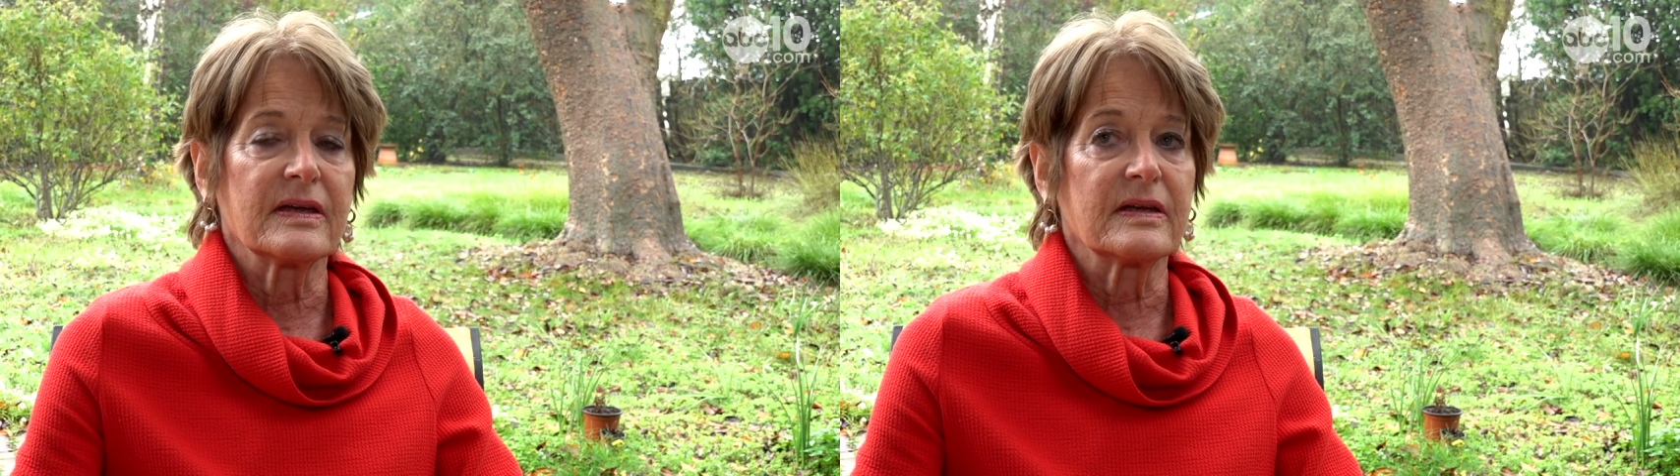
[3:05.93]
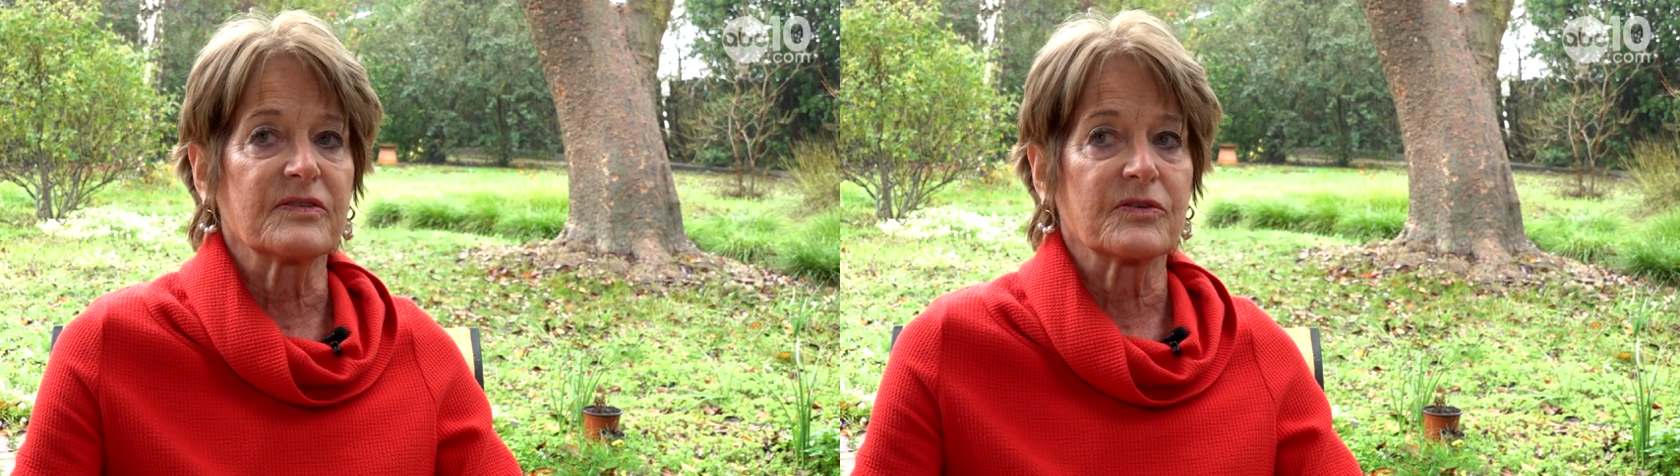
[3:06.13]

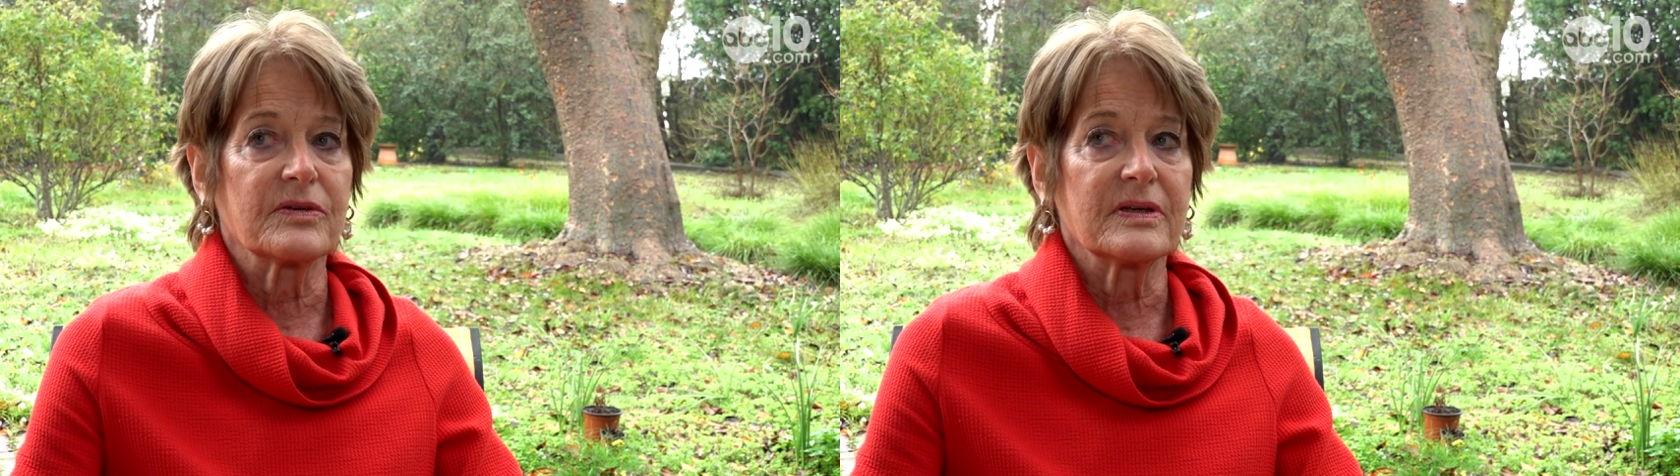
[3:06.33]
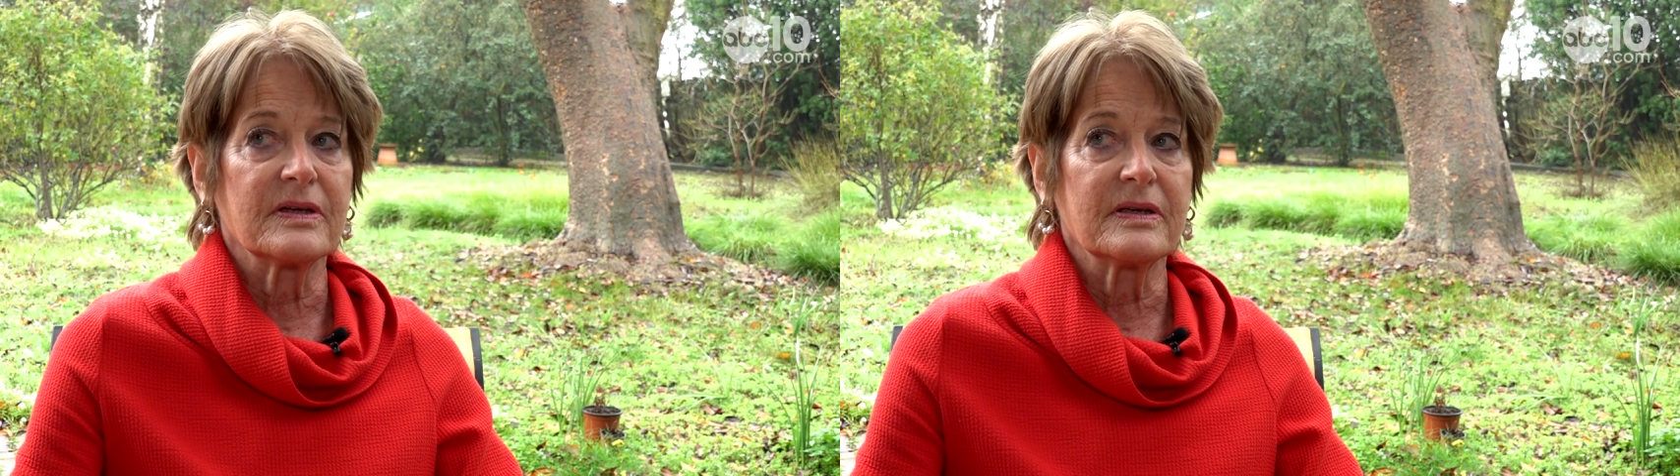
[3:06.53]
it
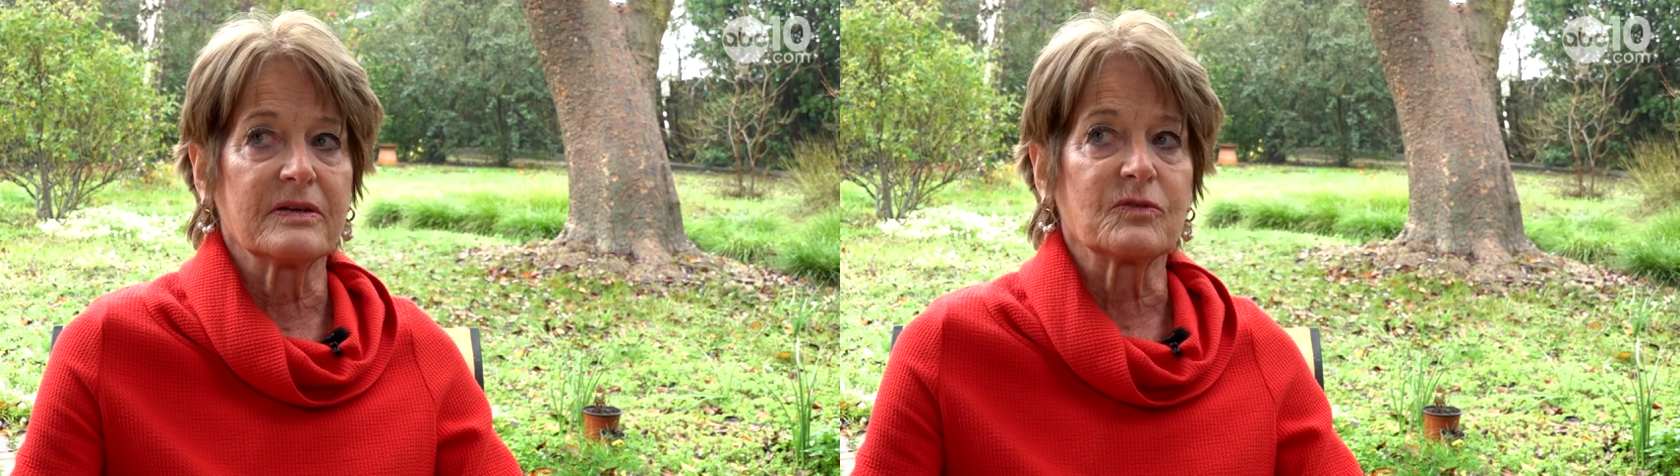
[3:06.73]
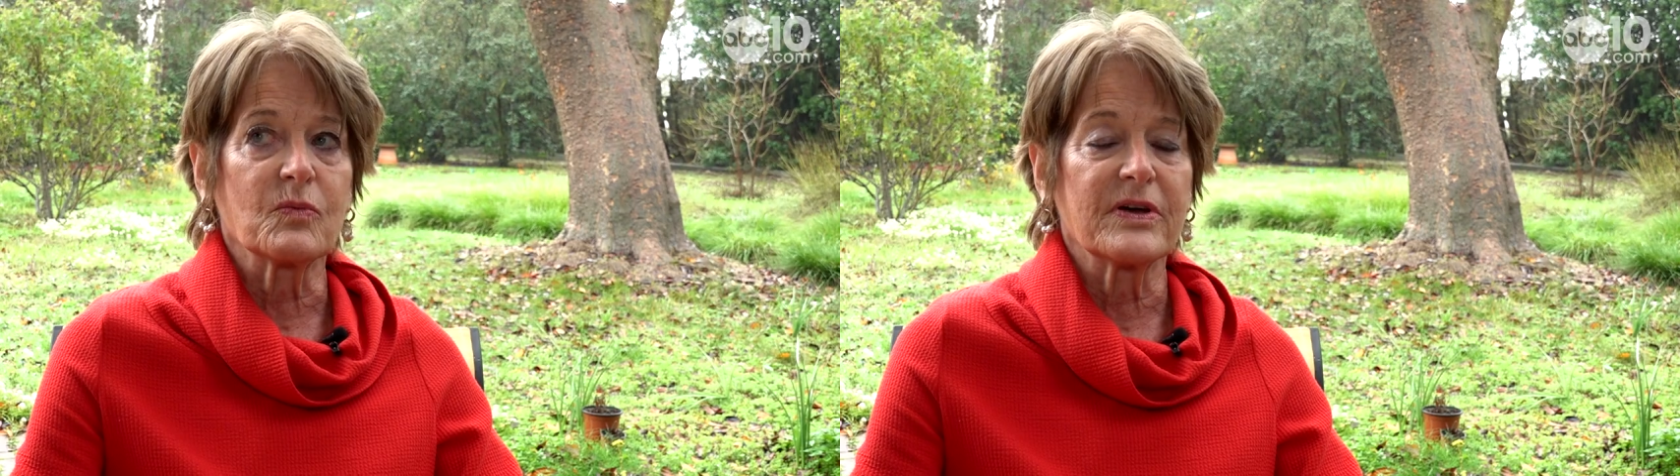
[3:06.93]

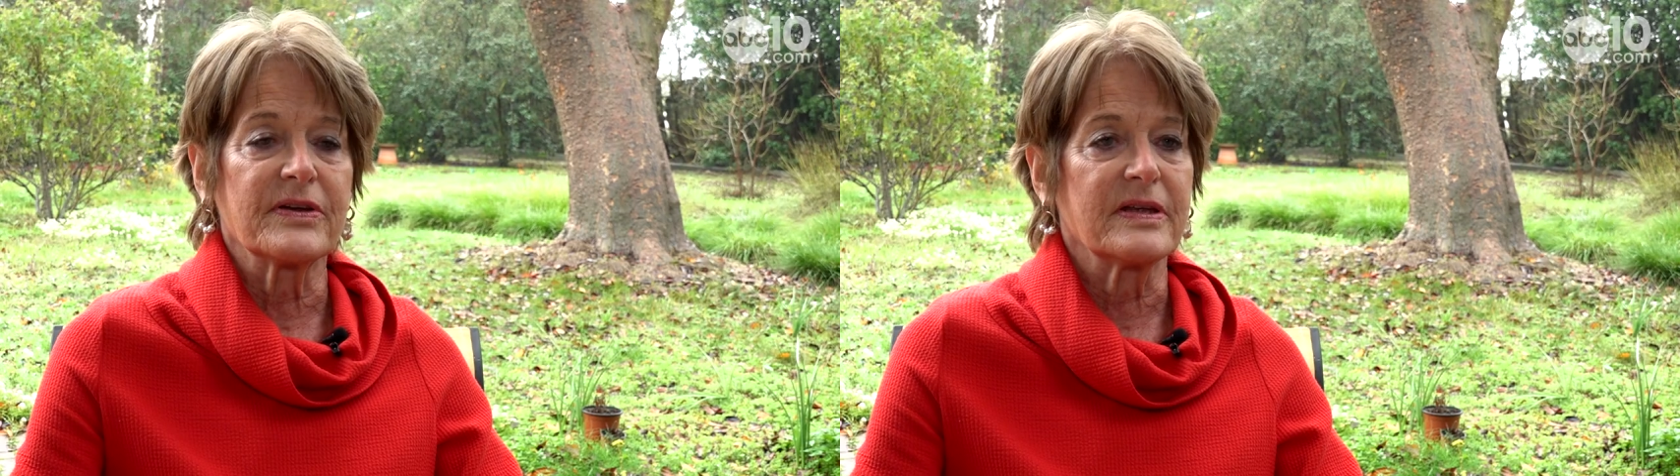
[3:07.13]
is when